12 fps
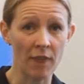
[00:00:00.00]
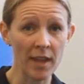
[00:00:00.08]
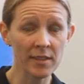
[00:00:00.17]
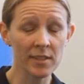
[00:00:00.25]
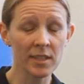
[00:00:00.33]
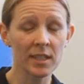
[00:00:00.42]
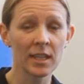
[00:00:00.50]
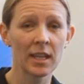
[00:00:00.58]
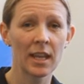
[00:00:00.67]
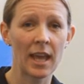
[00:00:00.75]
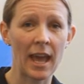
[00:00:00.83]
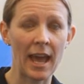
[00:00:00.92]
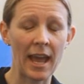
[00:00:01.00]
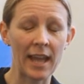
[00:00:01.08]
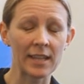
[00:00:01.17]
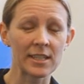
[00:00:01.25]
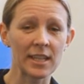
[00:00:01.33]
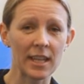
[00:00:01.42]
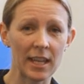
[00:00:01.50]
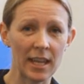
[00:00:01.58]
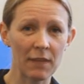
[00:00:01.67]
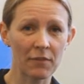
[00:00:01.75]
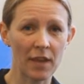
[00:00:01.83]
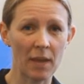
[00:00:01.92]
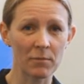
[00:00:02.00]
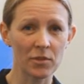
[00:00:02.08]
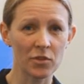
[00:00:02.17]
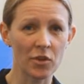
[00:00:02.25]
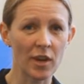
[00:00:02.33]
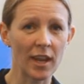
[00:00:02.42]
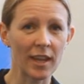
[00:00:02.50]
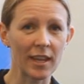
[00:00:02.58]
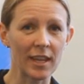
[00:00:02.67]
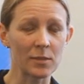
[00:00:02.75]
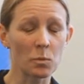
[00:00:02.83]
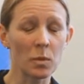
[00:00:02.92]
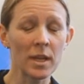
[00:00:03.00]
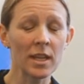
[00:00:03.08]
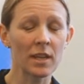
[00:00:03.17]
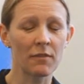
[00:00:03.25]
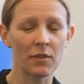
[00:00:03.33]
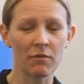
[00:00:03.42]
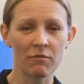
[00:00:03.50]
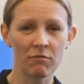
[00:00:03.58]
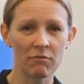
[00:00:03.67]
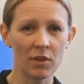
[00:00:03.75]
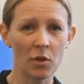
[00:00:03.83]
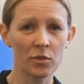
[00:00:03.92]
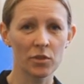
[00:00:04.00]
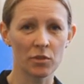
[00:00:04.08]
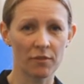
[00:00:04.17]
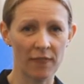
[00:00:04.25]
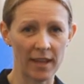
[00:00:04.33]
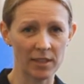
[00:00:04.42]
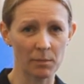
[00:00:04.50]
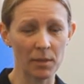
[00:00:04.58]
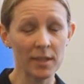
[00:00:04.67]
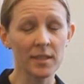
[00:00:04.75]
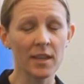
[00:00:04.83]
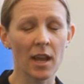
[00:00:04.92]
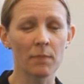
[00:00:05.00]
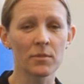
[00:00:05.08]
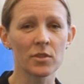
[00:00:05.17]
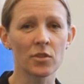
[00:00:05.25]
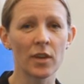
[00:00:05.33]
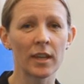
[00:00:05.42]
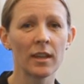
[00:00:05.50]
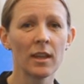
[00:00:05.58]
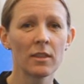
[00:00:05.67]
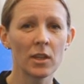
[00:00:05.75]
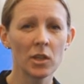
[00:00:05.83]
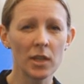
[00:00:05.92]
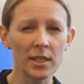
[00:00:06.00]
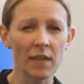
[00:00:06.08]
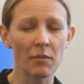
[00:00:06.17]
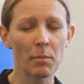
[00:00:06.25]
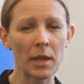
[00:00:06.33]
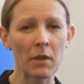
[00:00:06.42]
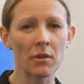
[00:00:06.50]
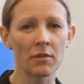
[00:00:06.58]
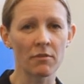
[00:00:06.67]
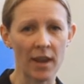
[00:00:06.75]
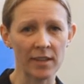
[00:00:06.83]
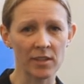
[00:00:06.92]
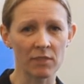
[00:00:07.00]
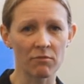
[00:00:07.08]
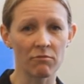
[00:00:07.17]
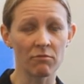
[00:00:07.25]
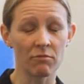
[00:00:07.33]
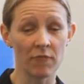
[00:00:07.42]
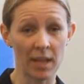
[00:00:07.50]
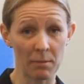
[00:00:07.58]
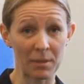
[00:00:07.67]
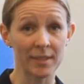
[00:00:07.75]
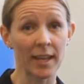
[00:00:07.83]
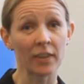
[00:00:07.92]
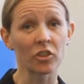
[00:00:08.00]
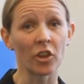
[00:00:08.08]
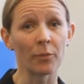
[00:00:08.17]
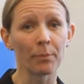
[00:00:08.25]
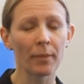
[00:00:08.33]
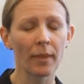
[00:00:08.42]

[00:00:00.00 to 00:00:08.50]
of rest And if the hamstring is weak, if you've lost your flexibility in your hamstring, then you need to have a period of rest and rehabilitation.